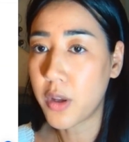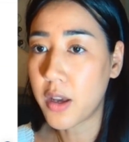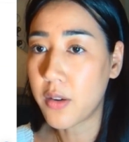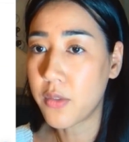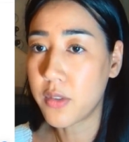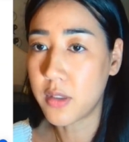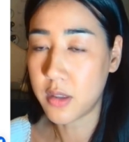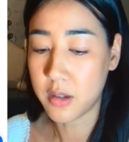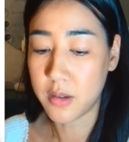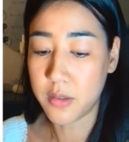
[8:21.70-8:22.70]
we have
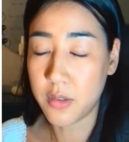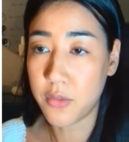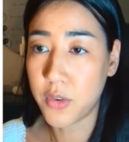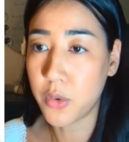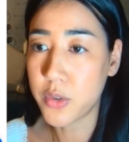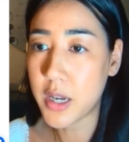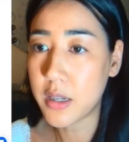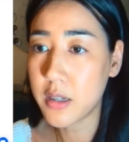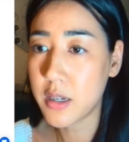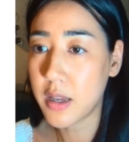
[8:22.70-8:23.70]
the flow
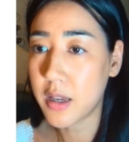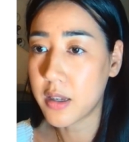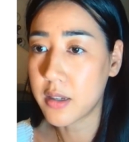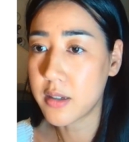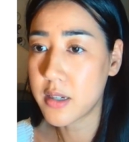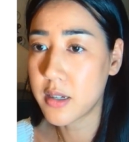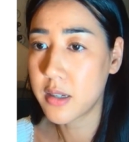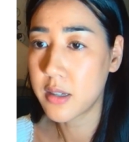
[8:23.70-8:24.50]
done and